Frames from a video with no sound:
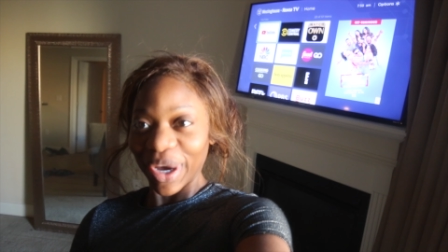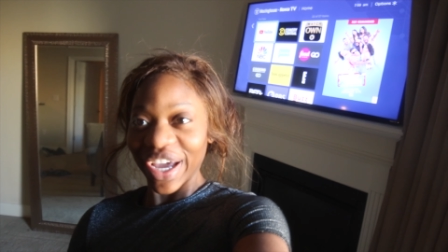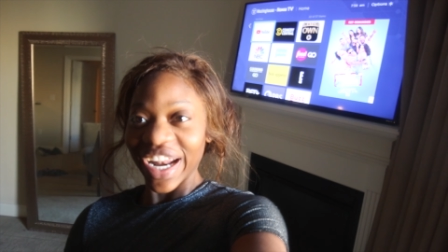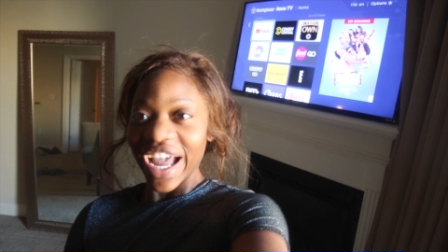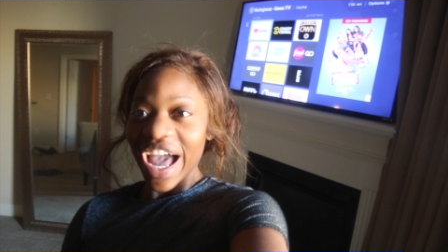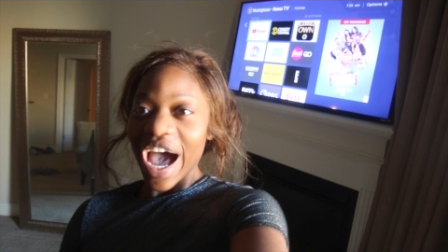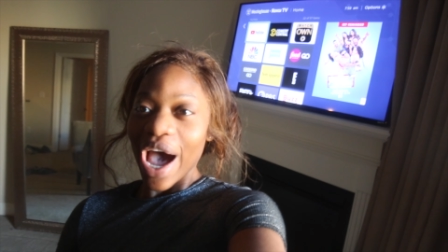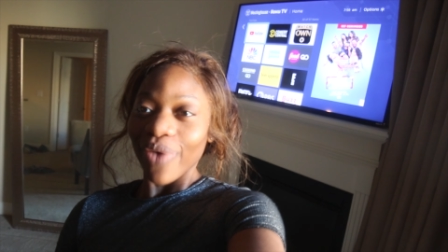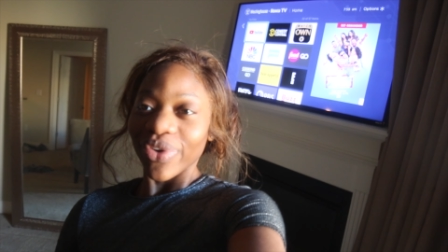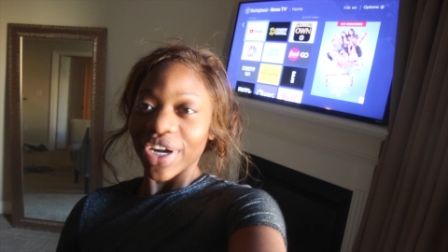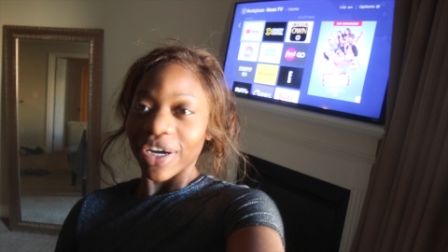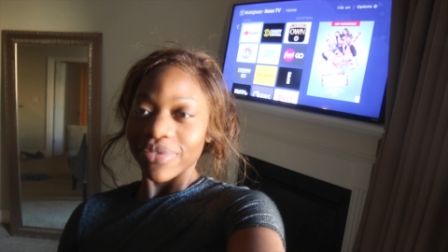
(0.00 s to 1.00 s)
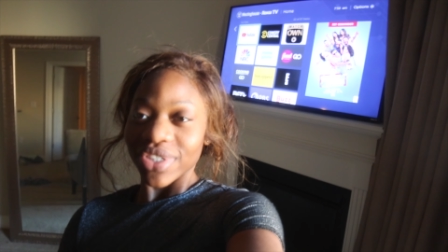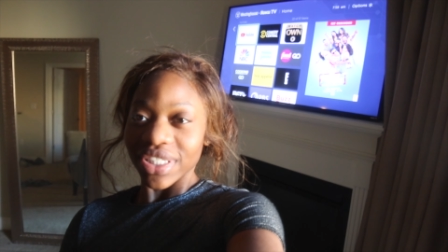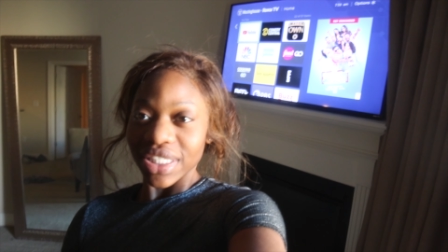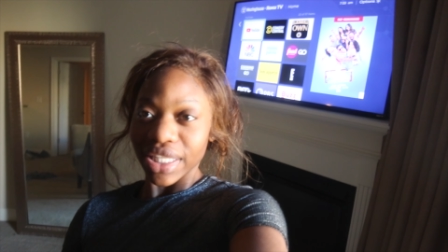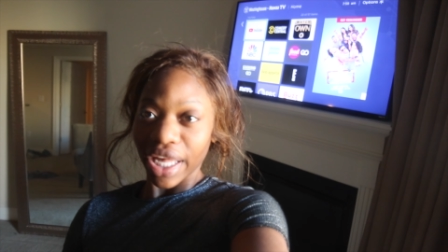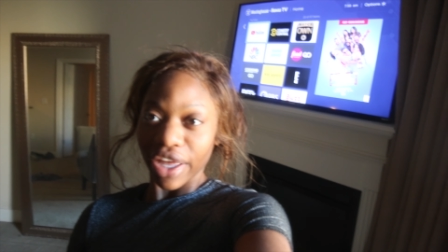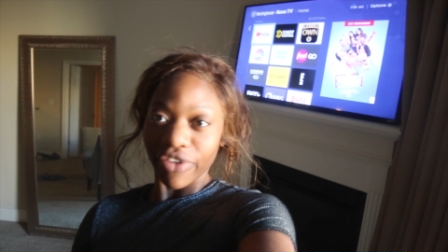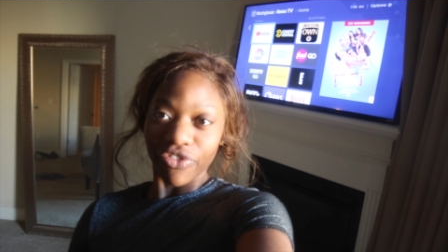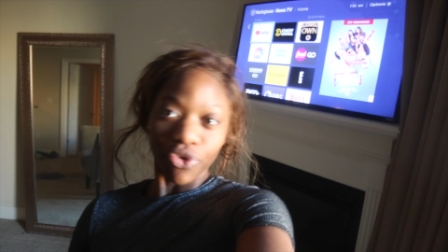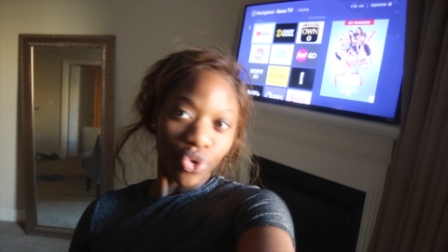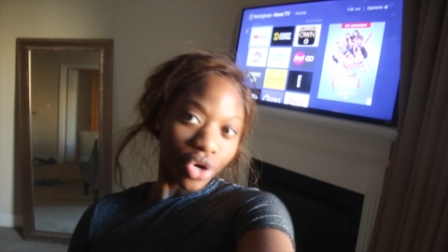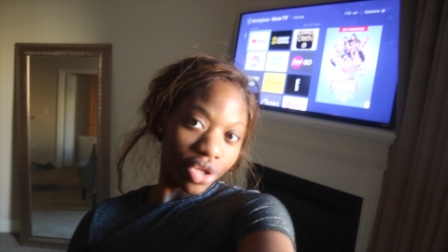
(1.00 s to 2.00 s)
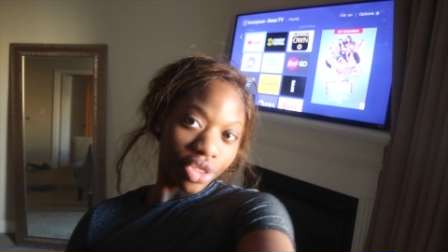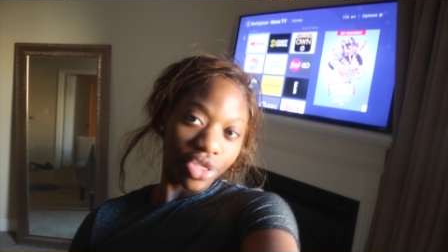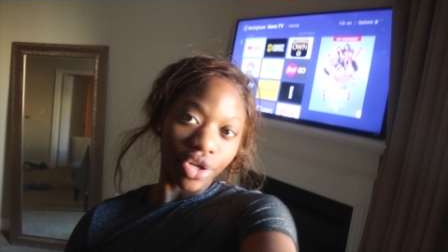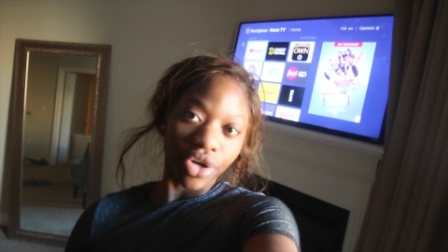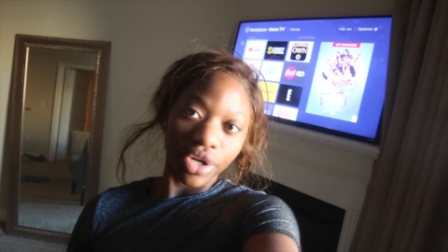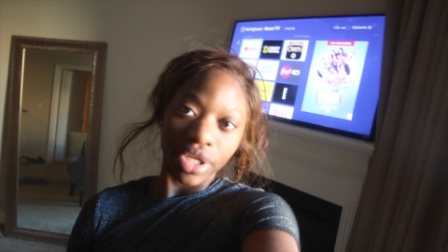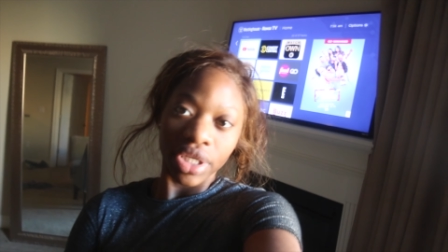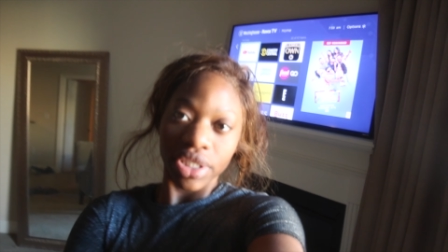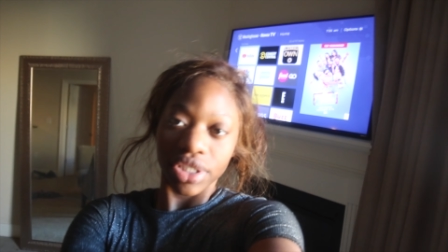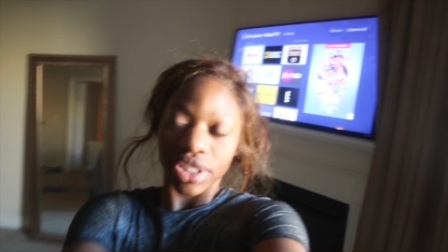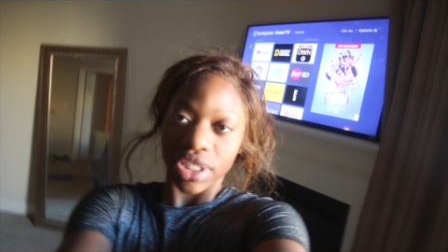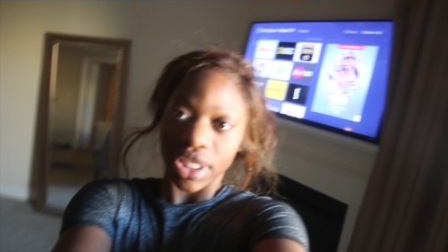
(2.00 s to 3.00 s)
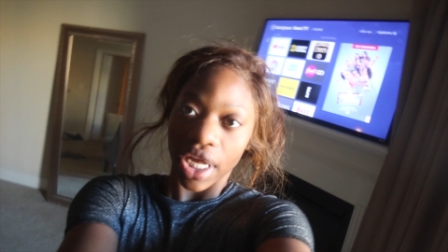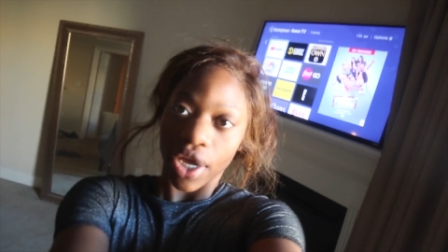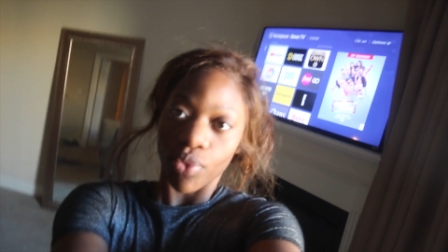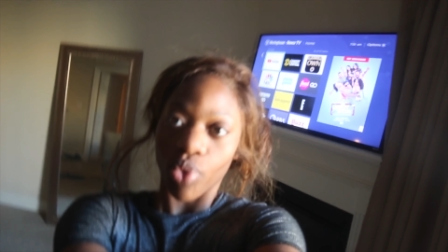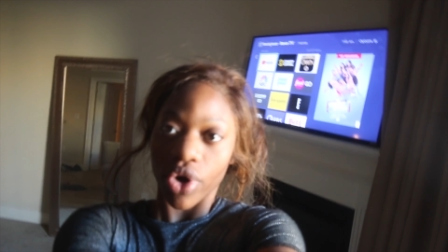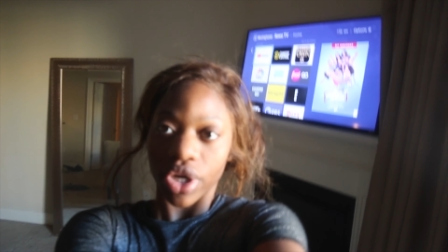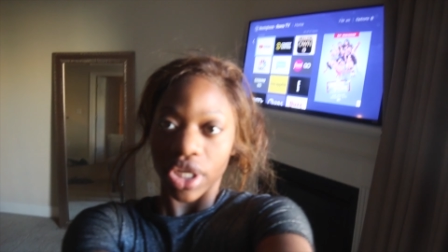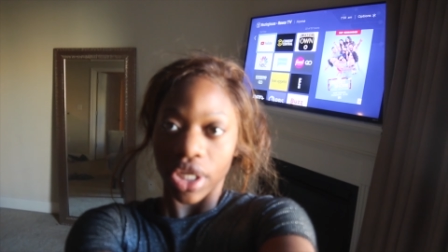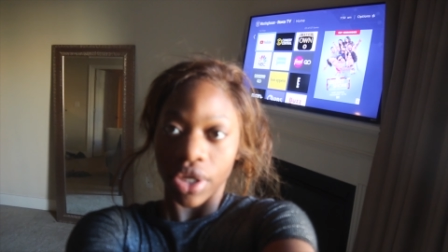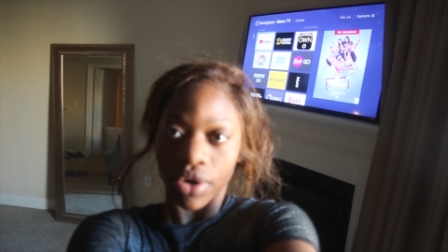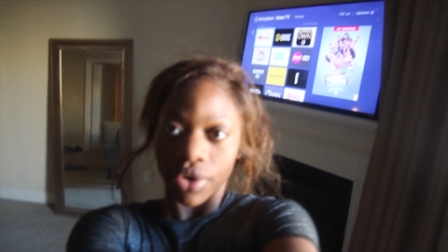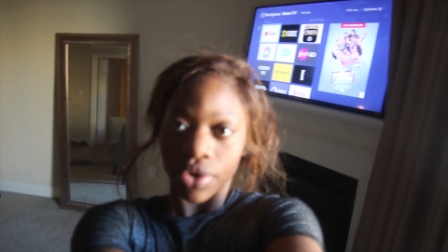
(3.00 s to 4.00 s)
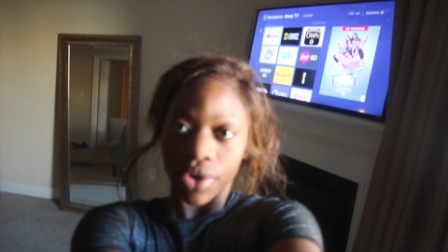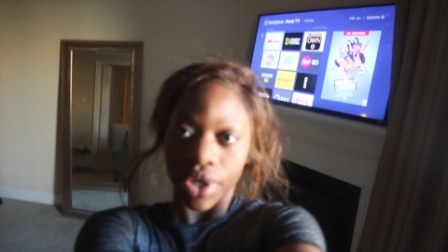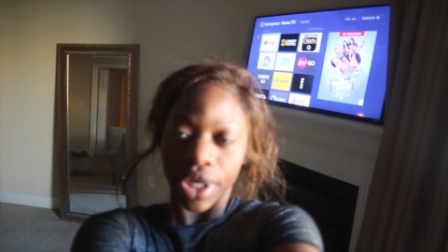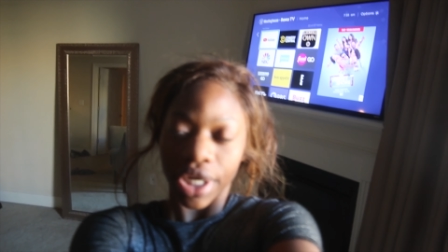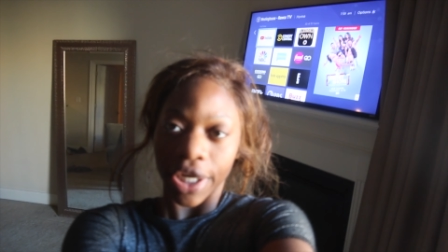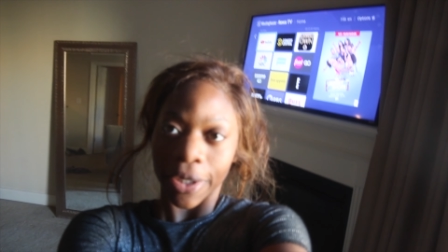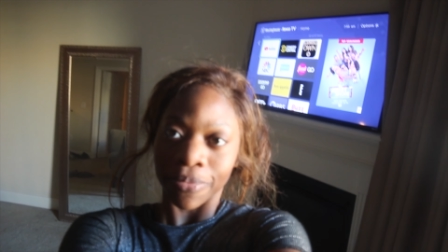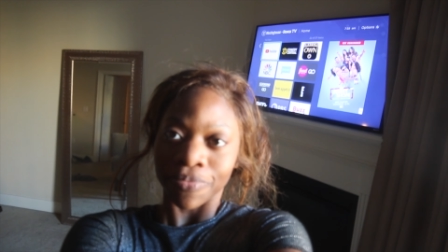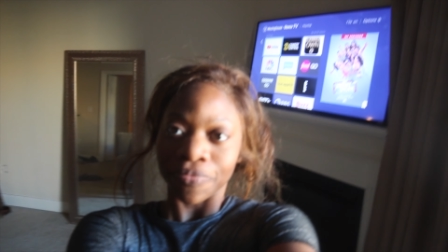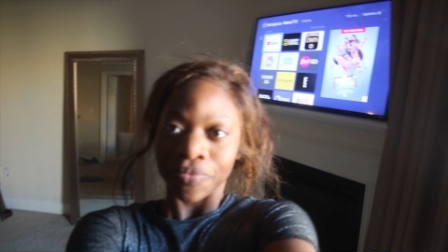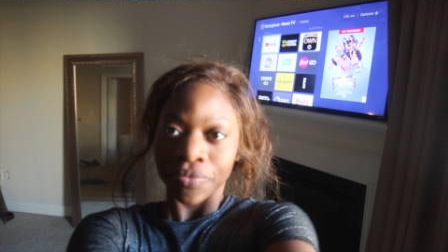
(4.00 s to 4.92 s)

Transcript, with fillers: but I've been up since like 4.30, just like working on,